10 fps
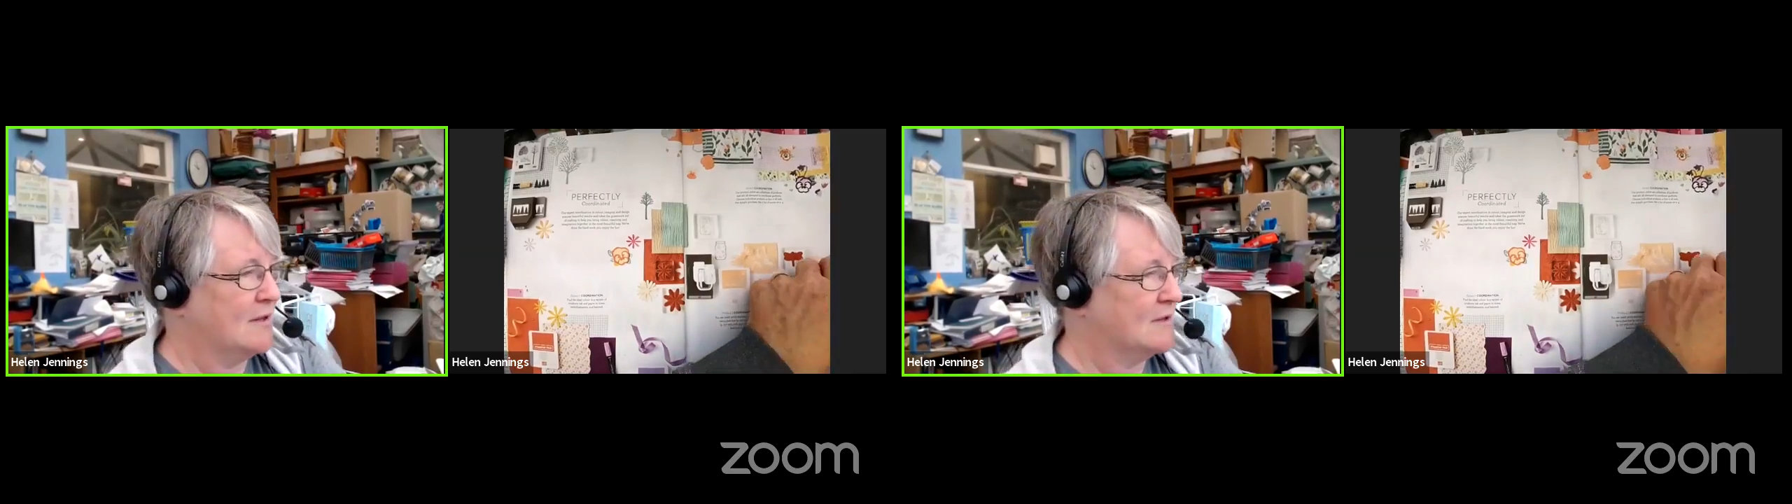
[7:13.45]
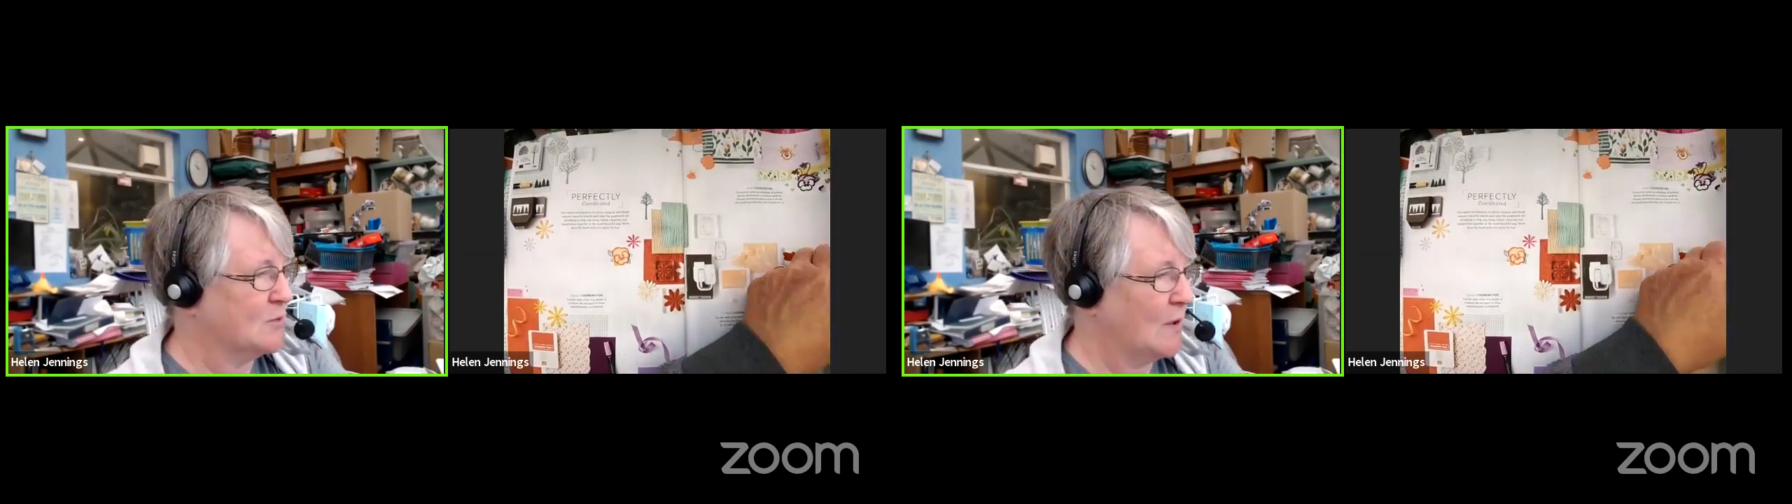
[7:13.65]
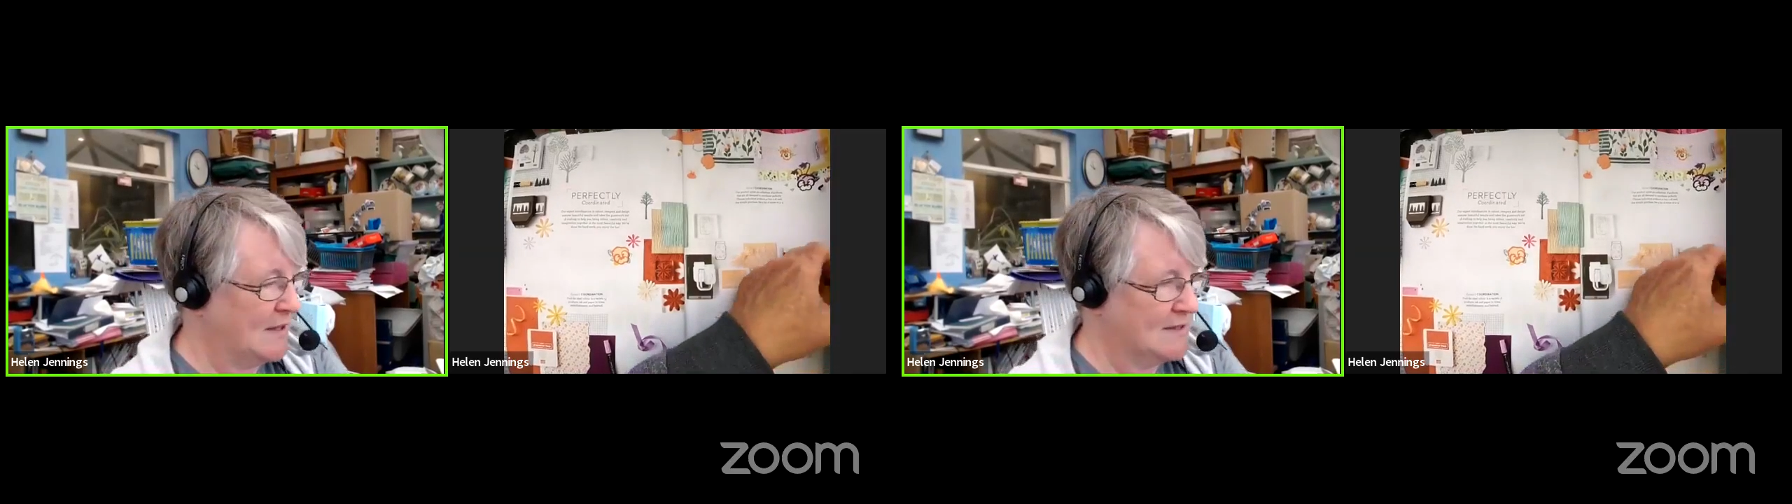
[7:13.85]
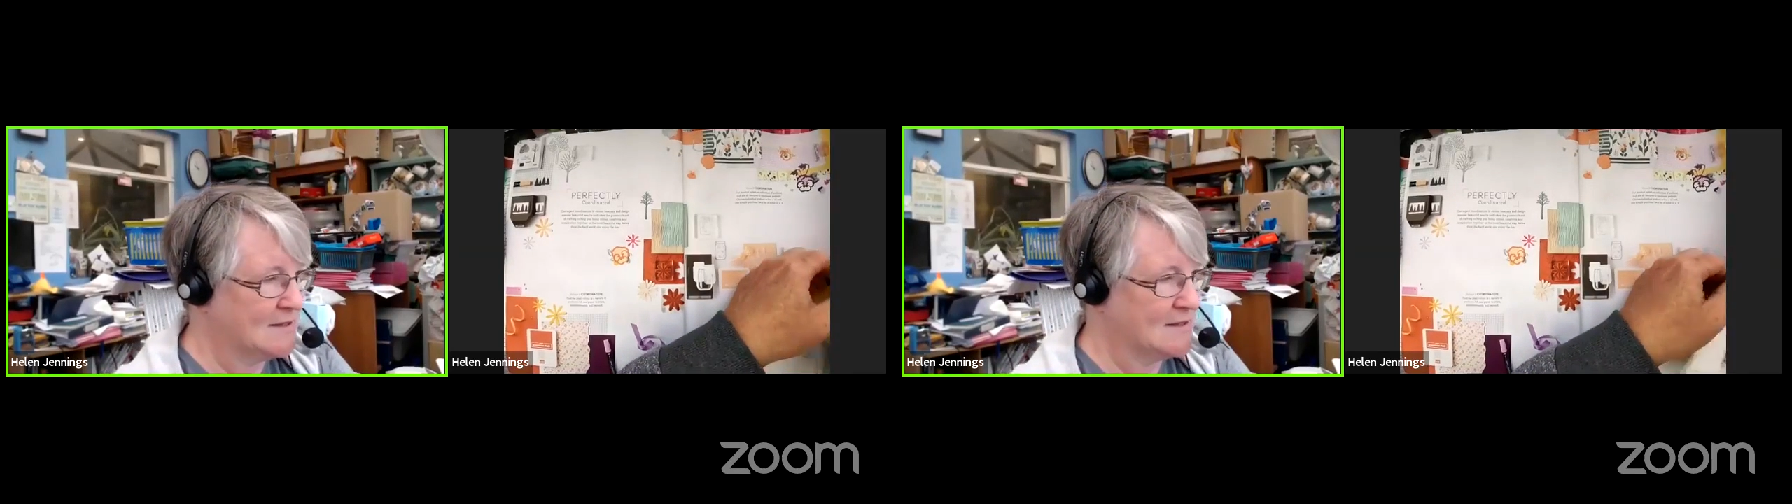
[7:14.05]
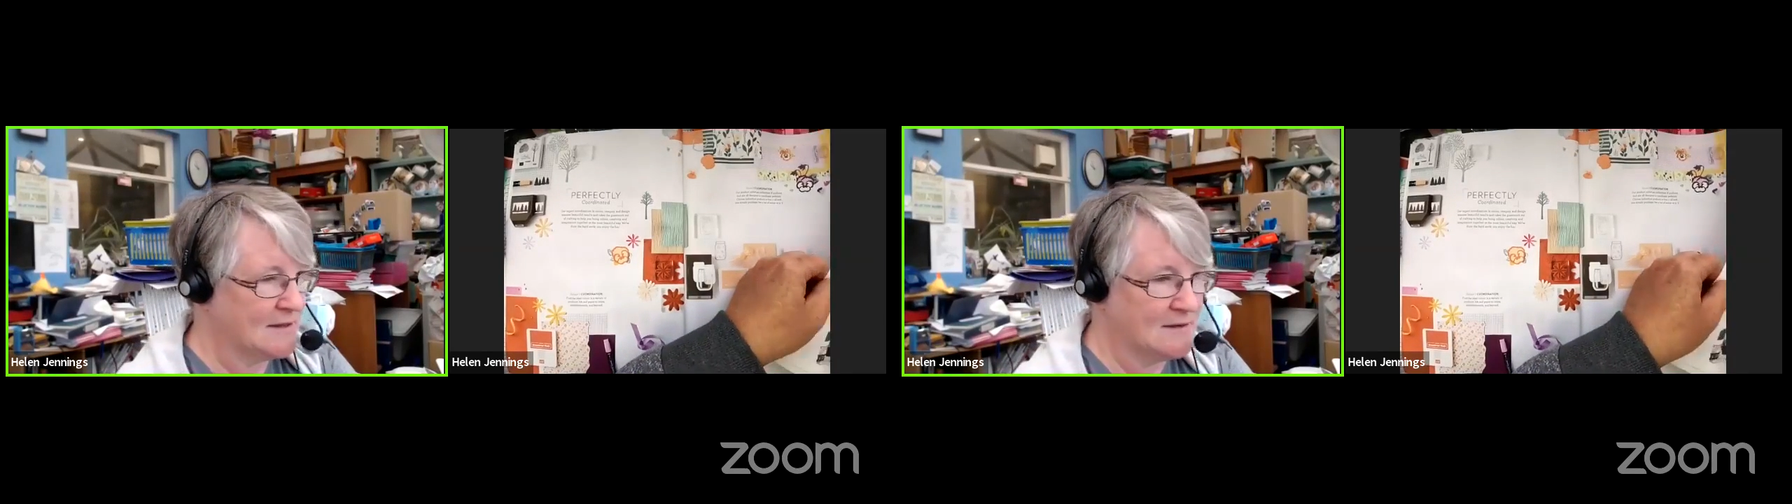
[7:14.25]

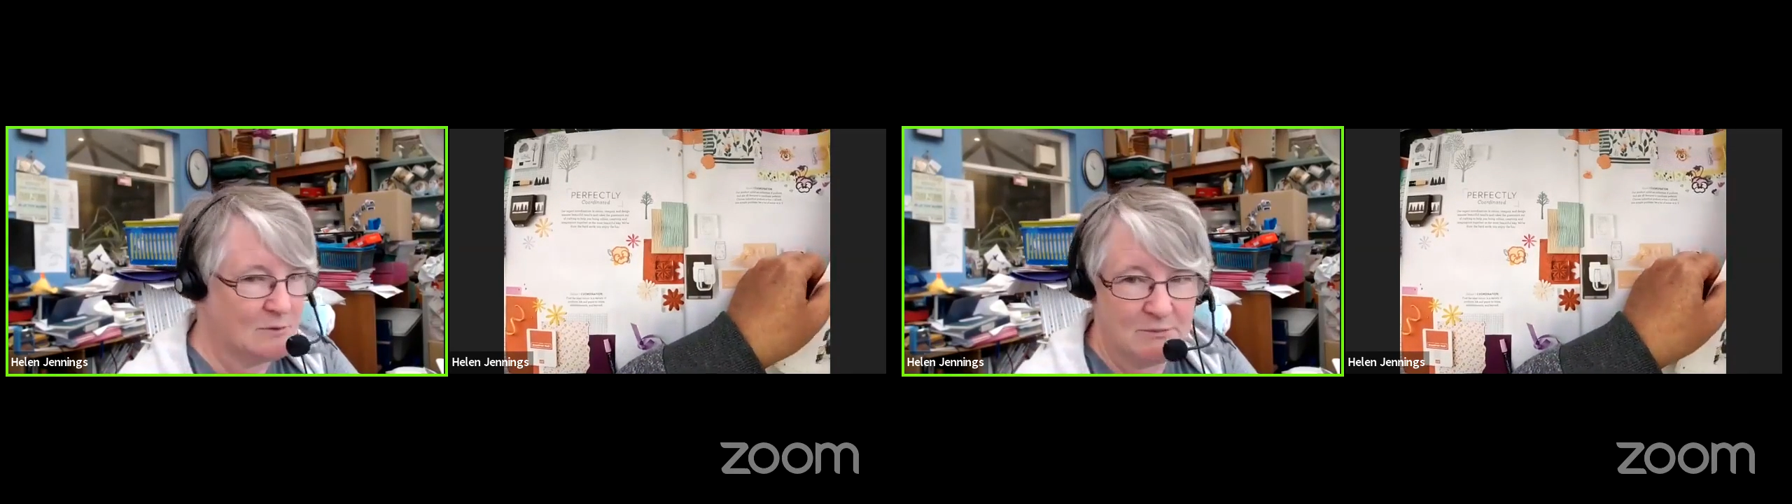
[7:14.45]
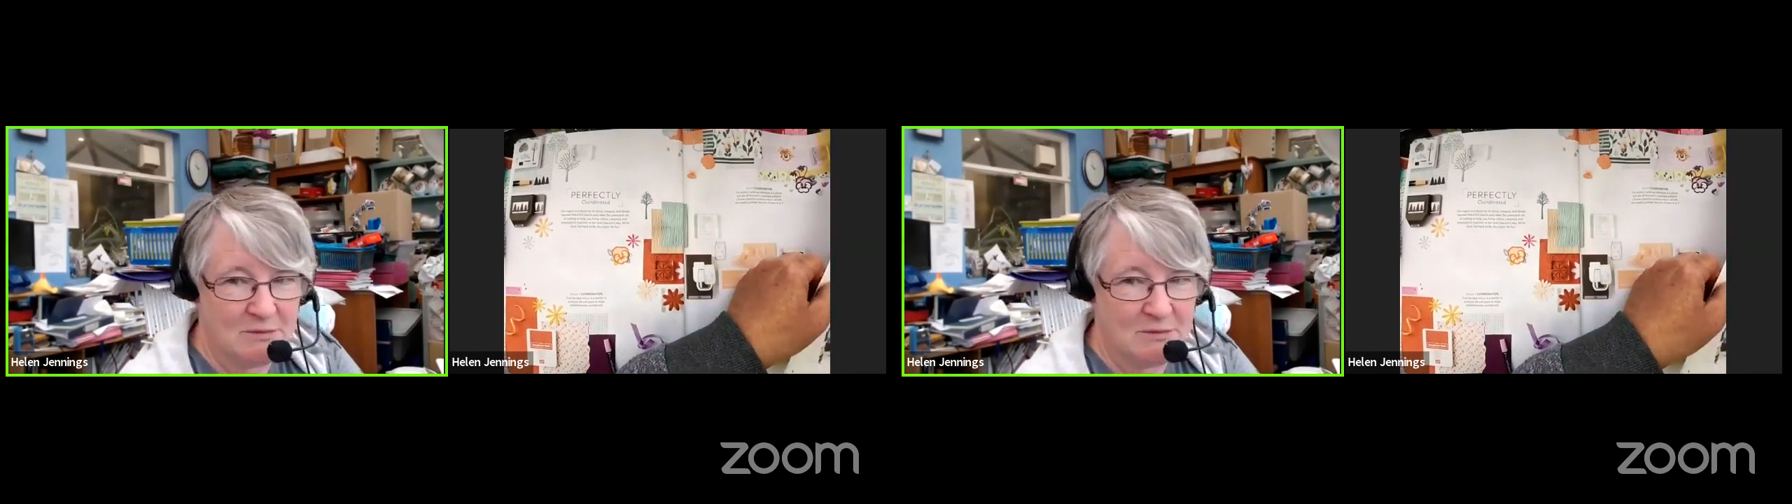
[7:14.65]
suites and with